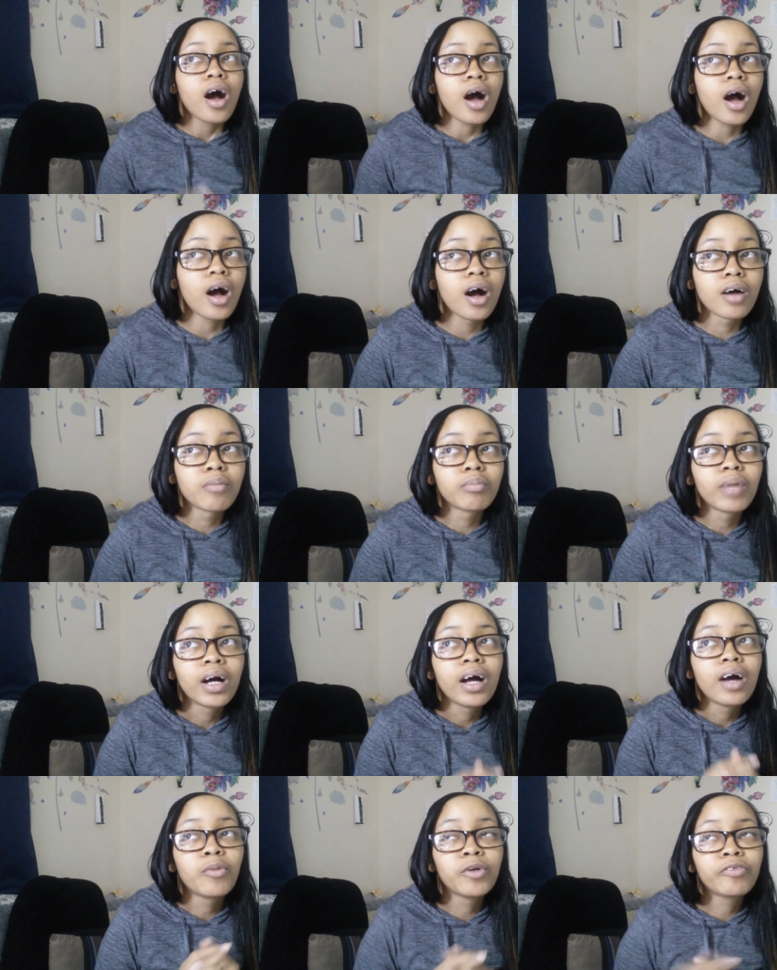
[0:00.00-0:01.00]
Um,
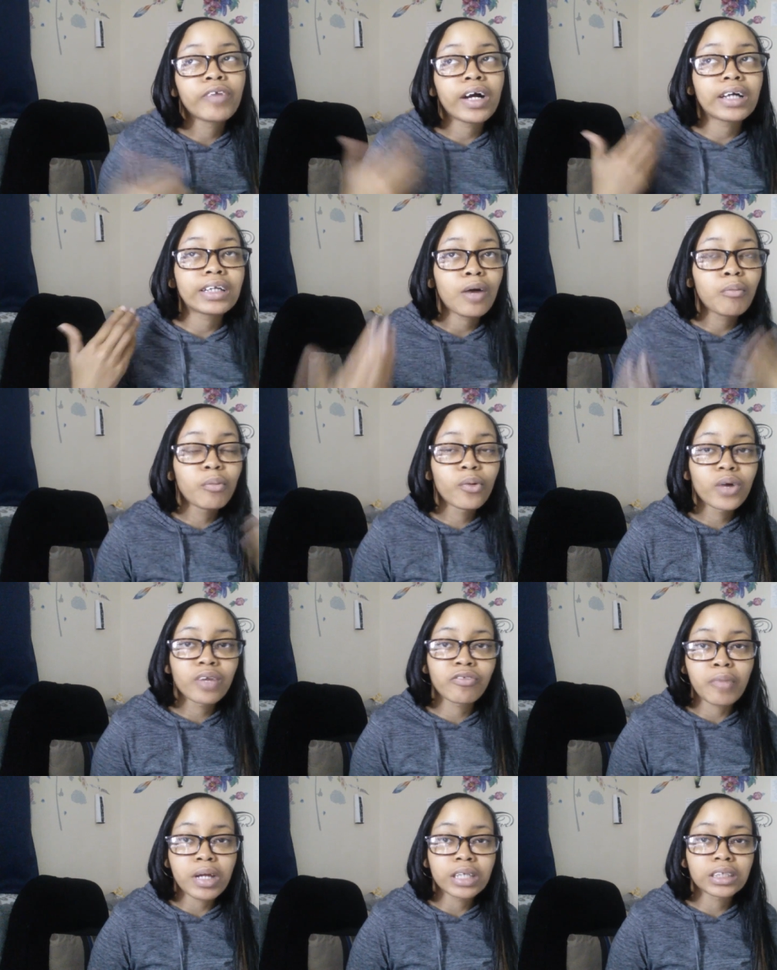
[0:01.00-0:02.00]
we find out more
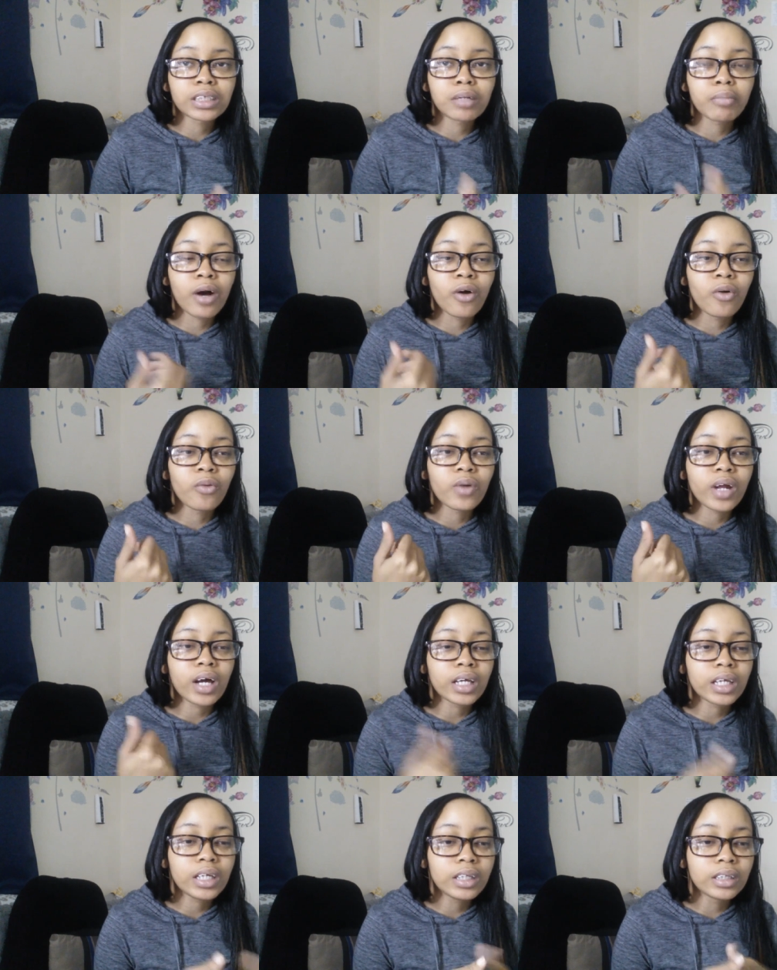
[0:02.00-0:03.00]
information about
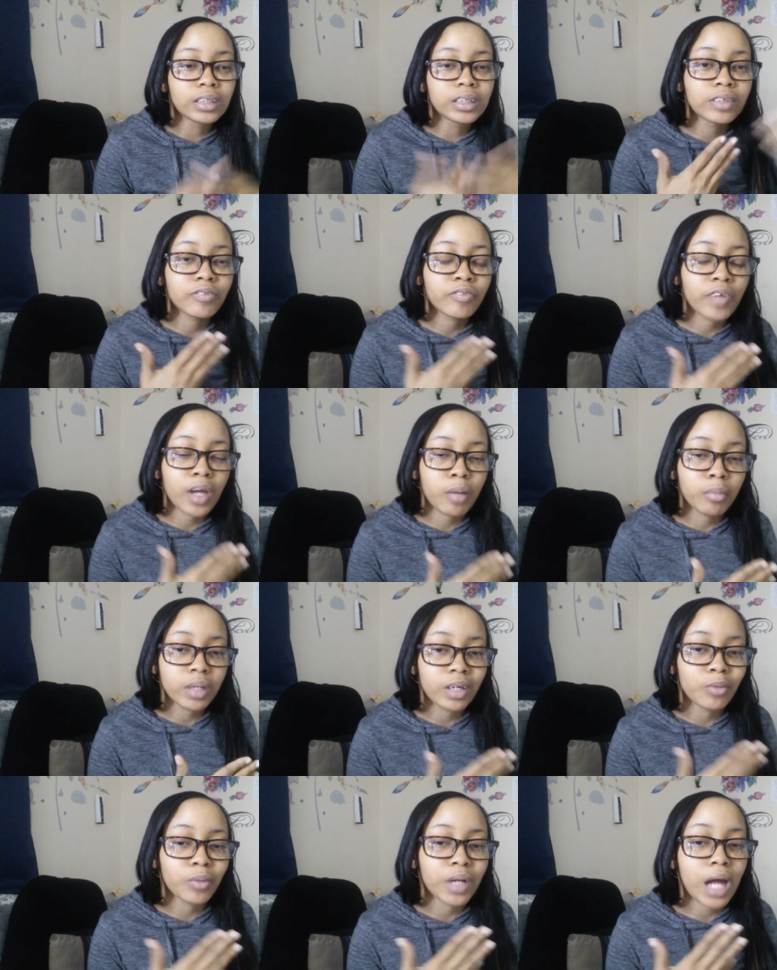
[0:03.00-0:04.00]
Aquila's
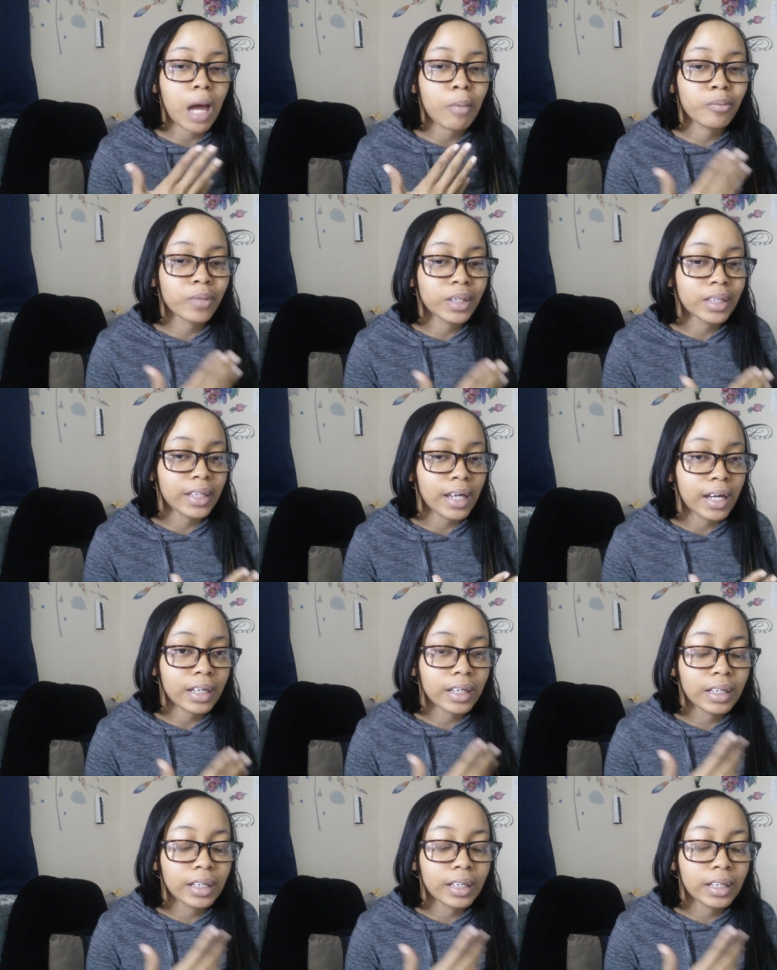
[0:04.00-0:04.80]
family and what happened with that.